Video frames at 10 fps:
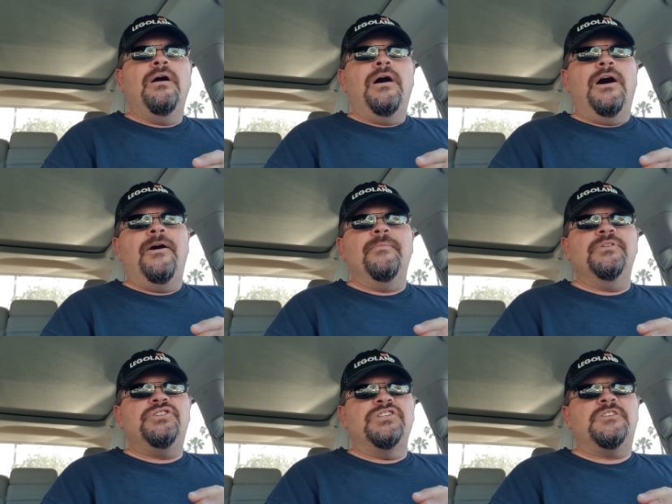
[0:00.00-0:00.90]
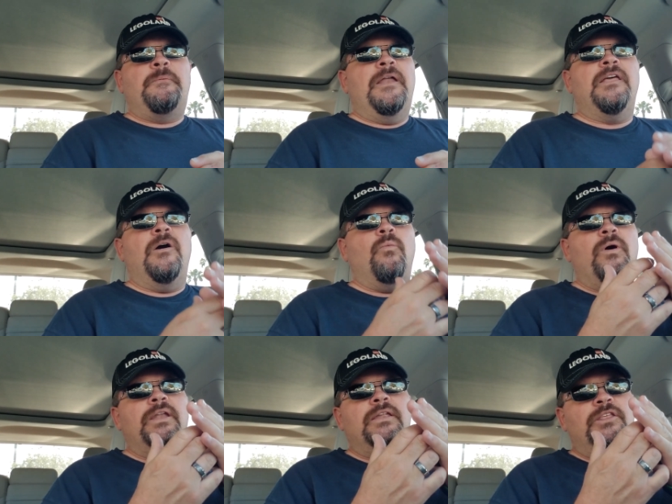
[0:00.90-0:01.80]
uh, just depending on
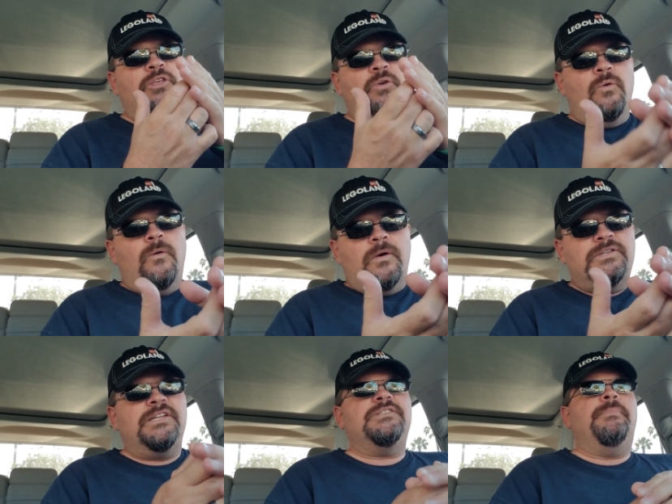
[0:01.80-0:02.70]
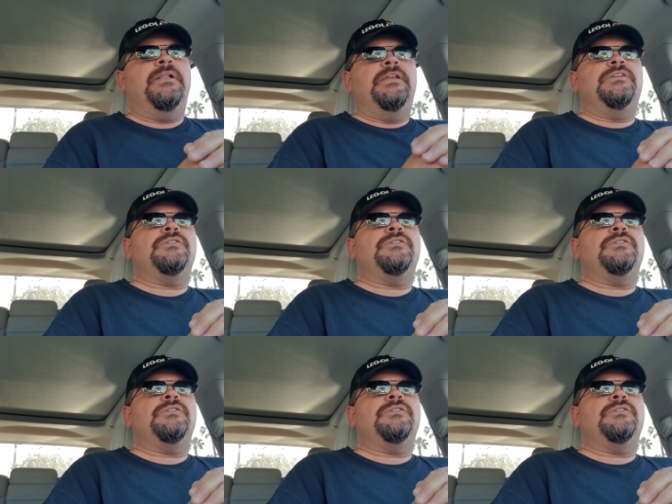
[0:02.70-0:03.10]
what your sensibilities